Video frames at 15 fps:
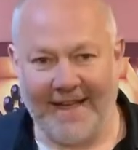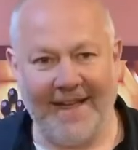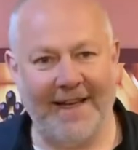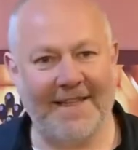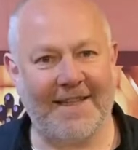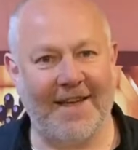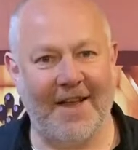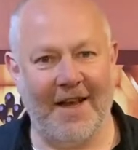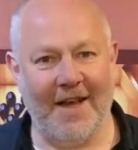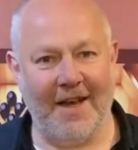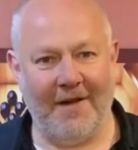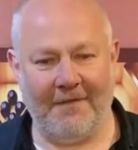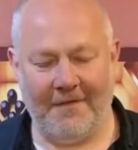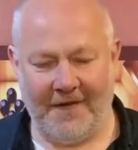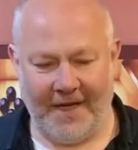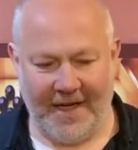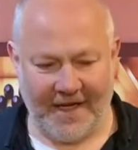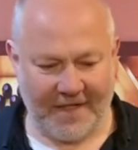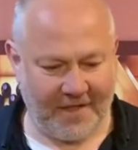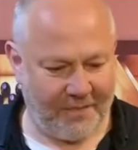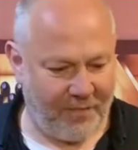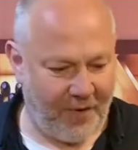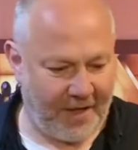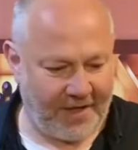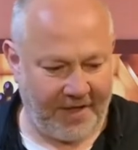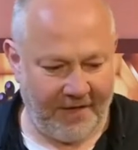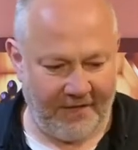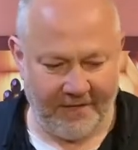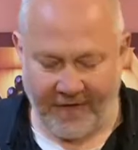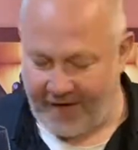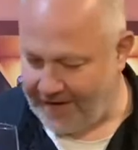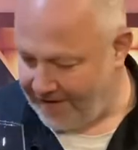it's a lovely, expressive,